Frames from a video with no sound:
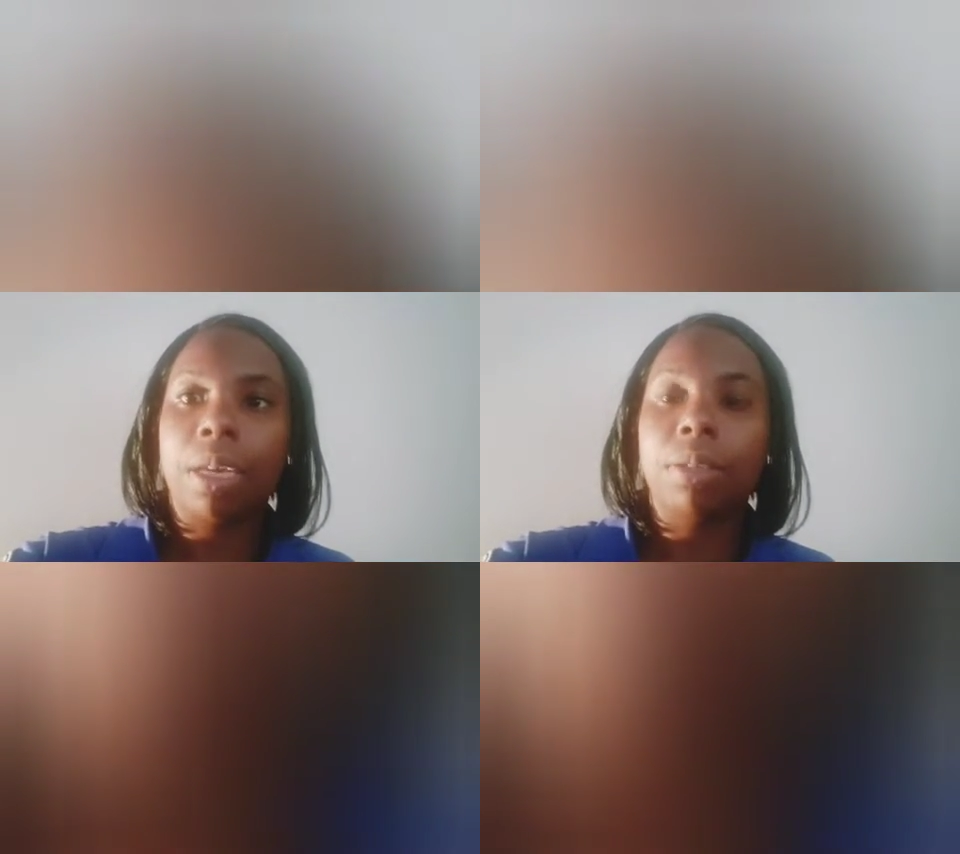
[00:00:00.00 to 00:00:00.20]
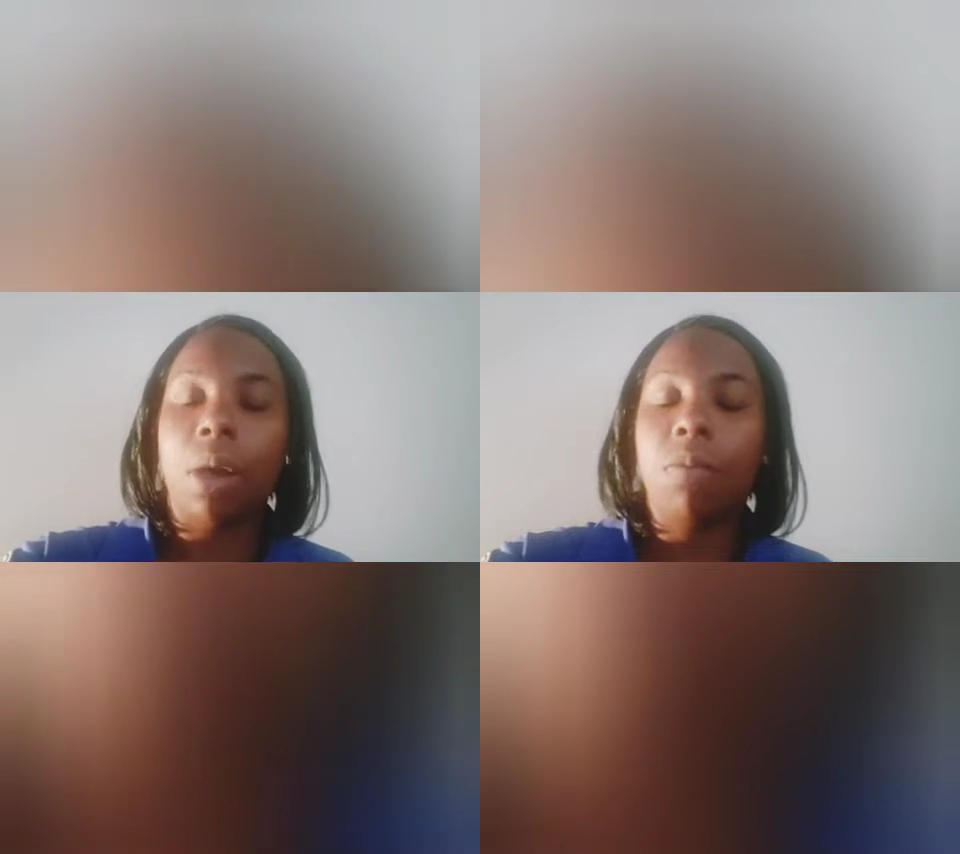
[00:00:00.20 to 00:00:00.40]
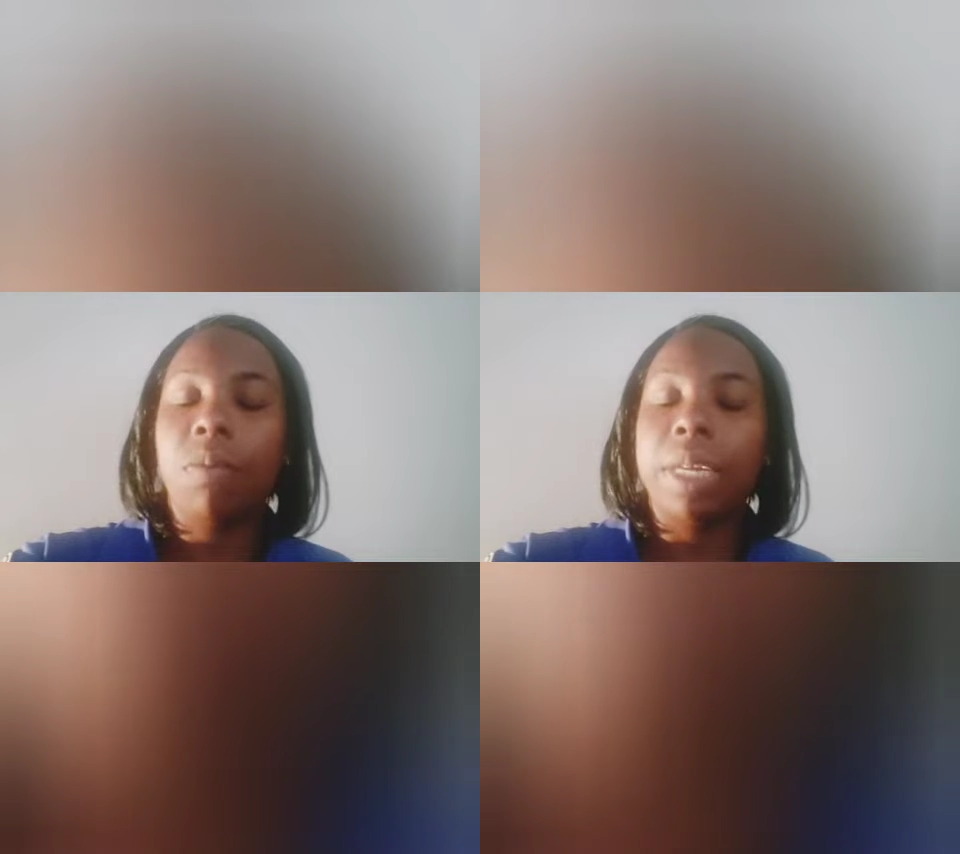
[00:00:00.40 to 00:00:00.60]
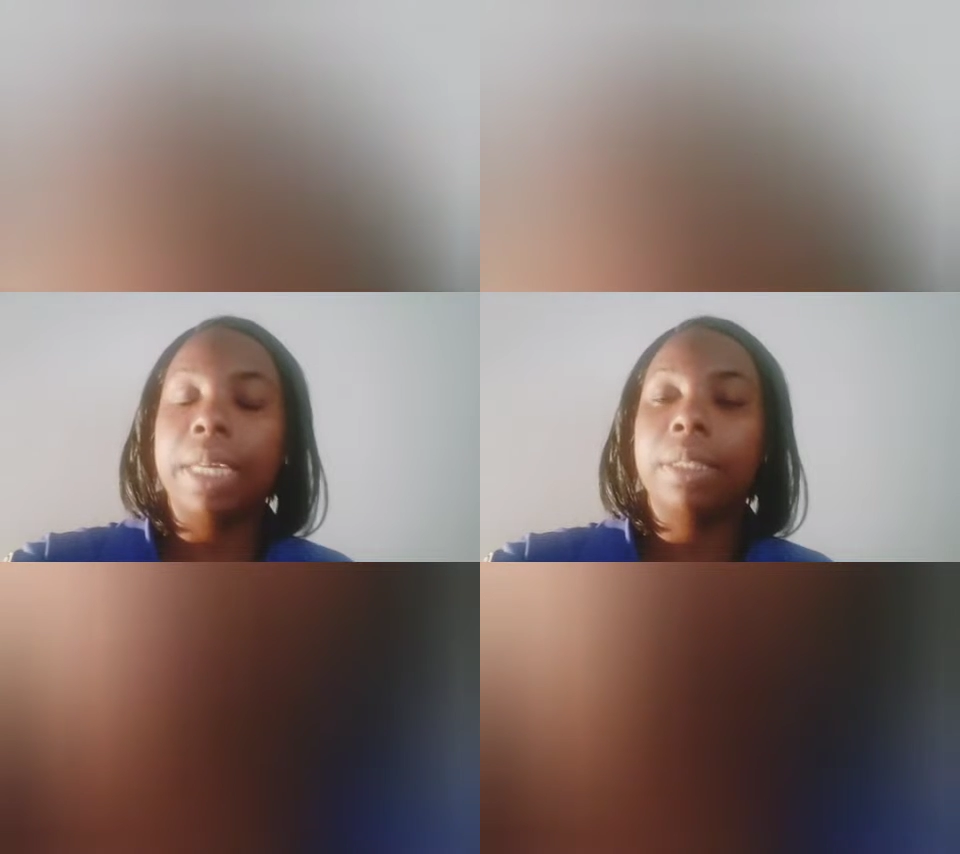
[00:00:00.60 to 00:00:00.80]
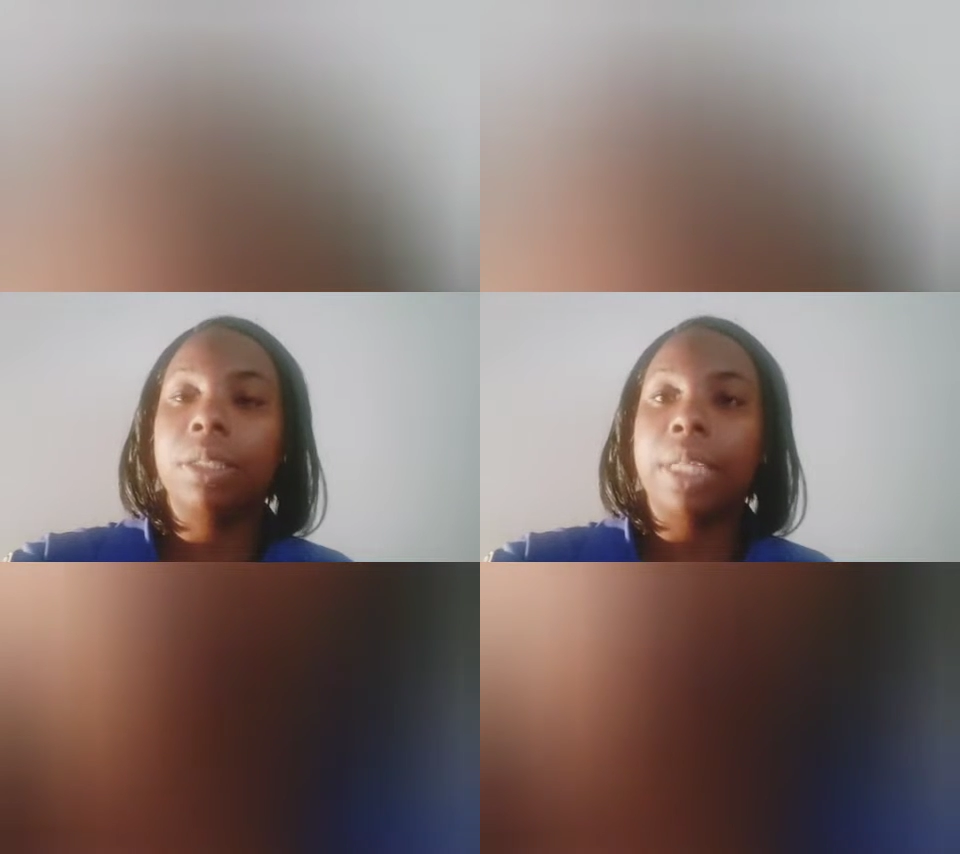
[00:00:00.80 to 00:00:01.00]
Don't
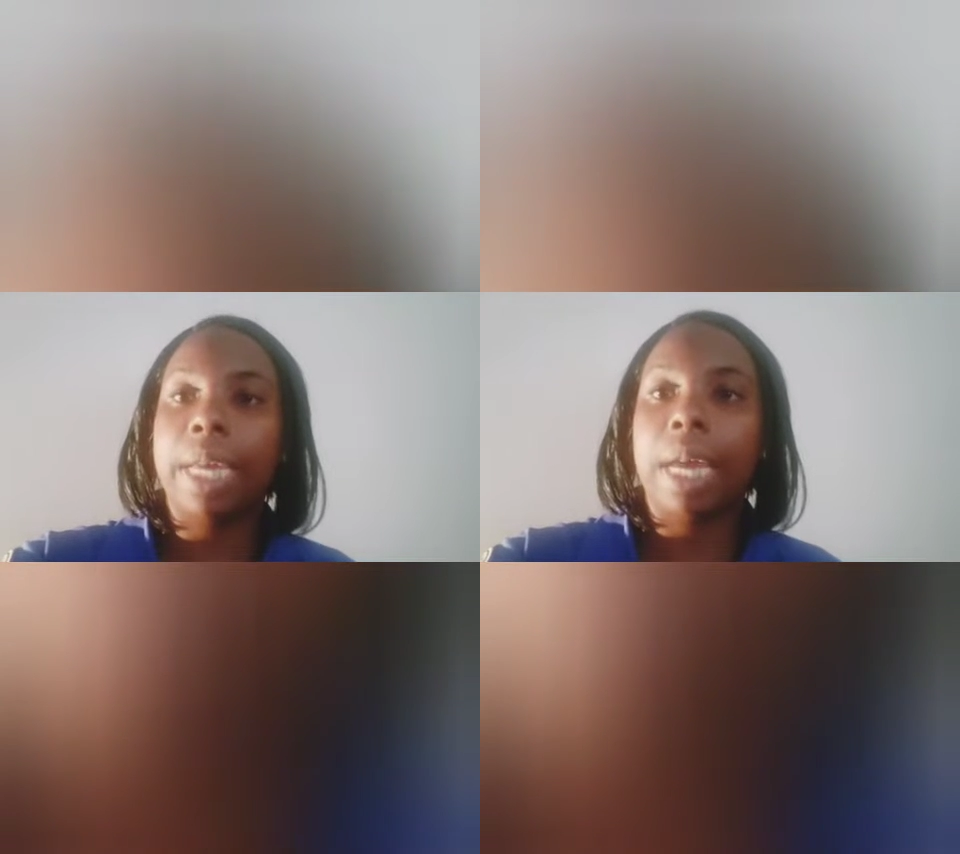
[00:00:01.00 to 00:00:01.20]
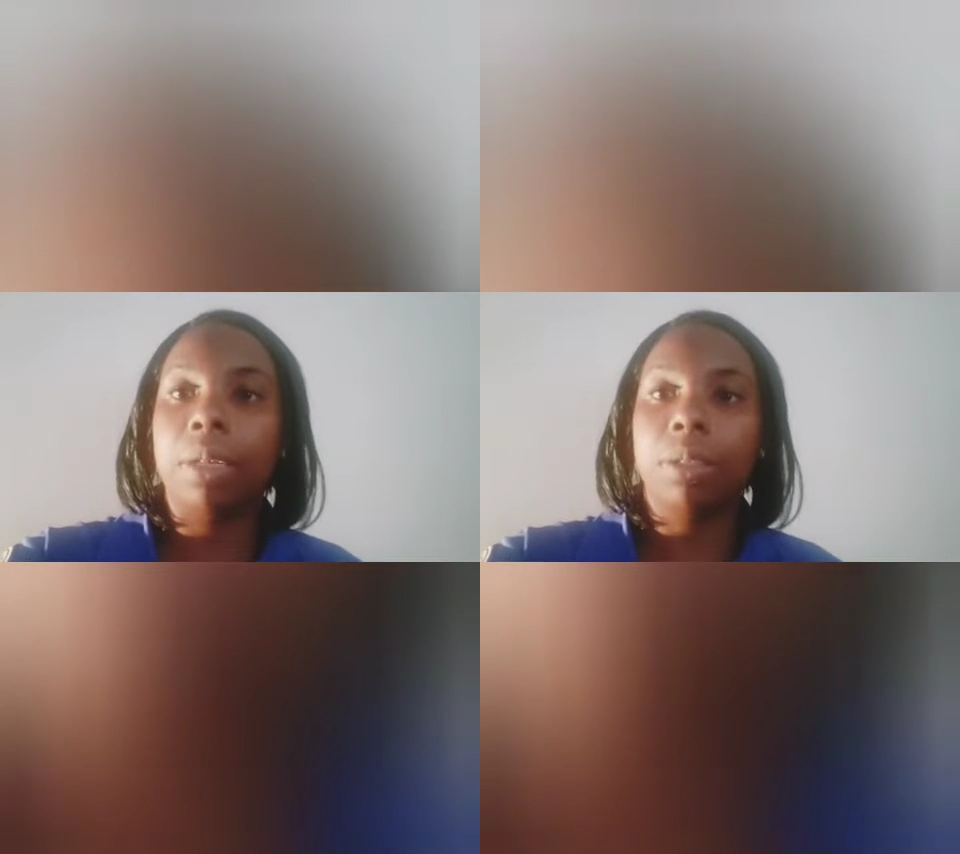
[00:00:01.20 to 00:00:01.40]
forget to check out